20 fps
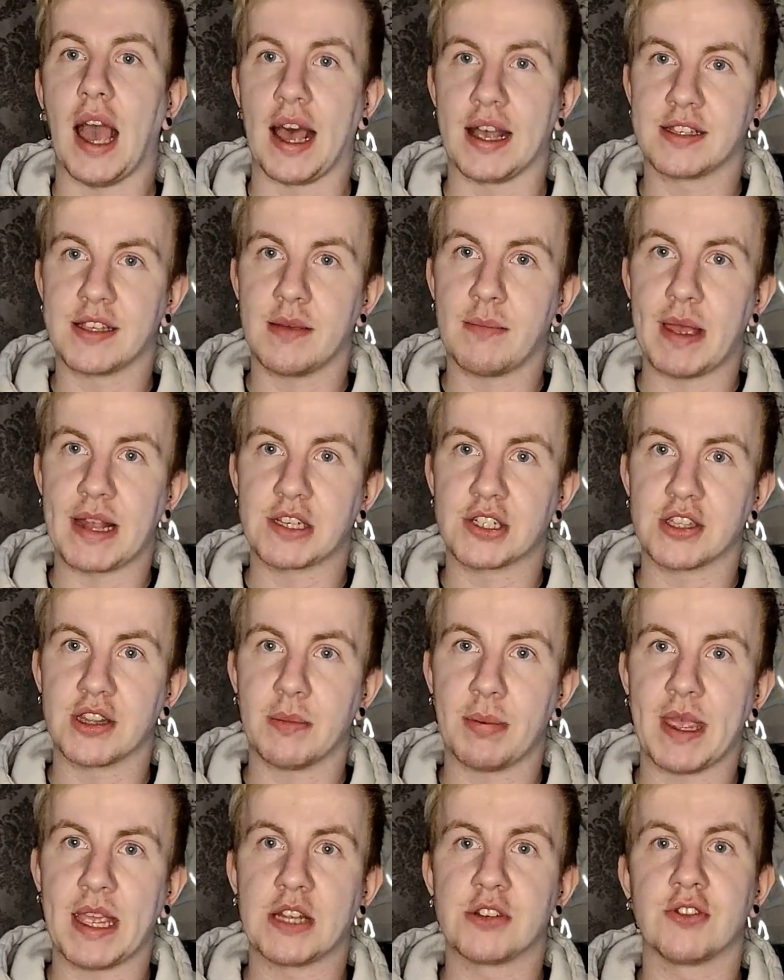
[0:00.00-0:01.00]
As I mentioned,
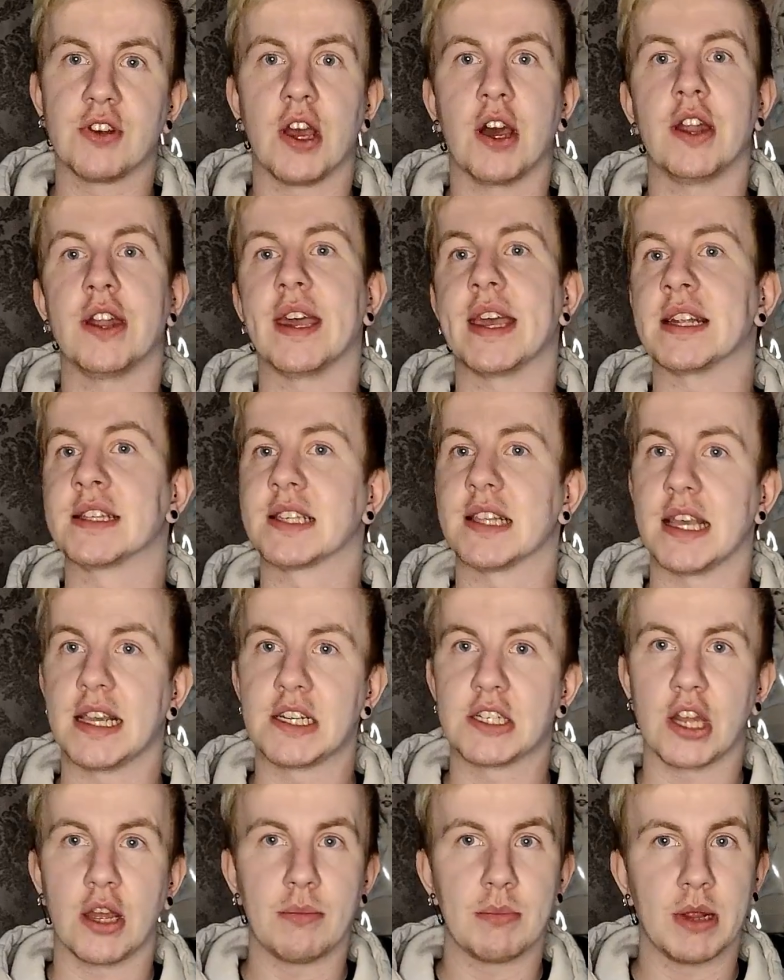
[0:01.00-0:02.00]
the Patreon, it's
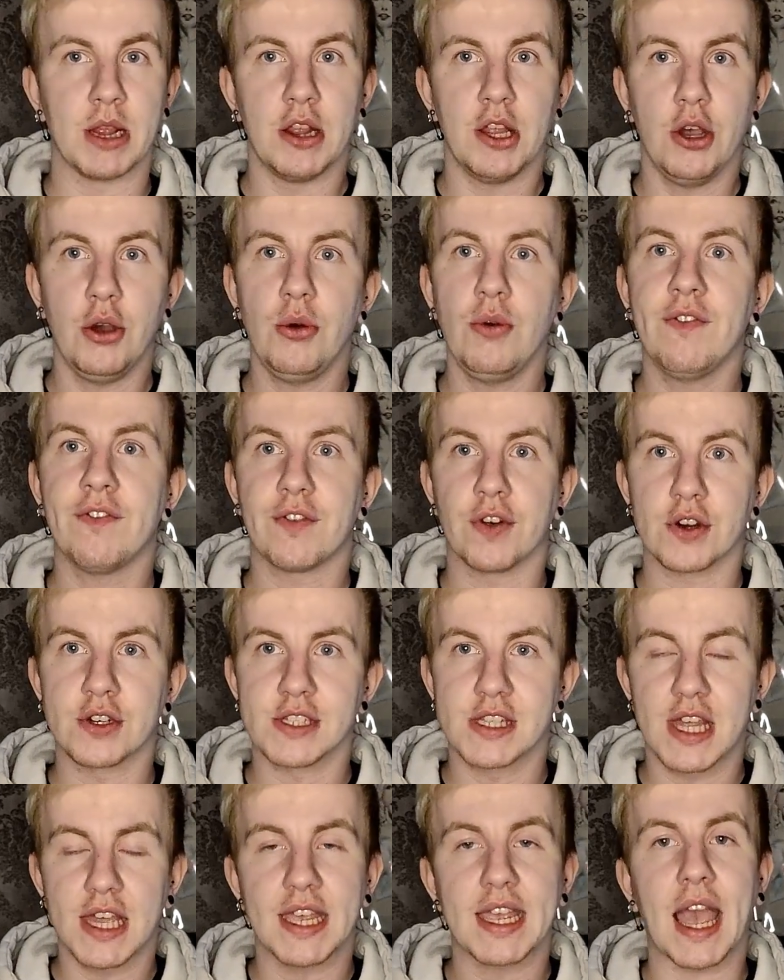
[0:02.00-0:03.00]
linked down below,
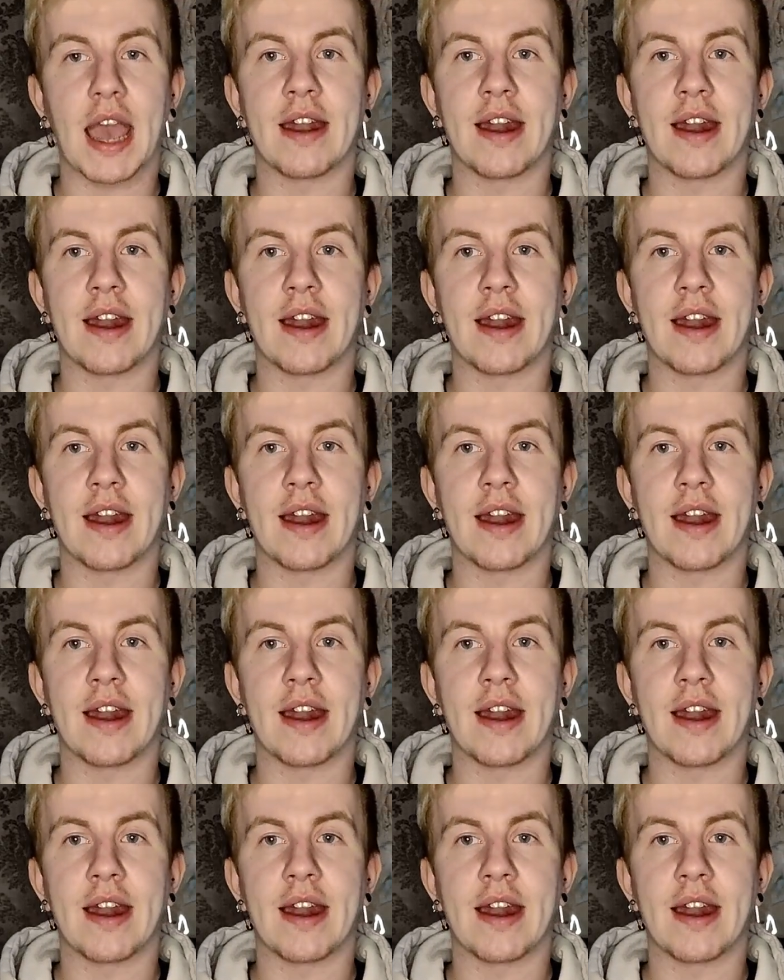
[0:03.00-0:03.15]
first link.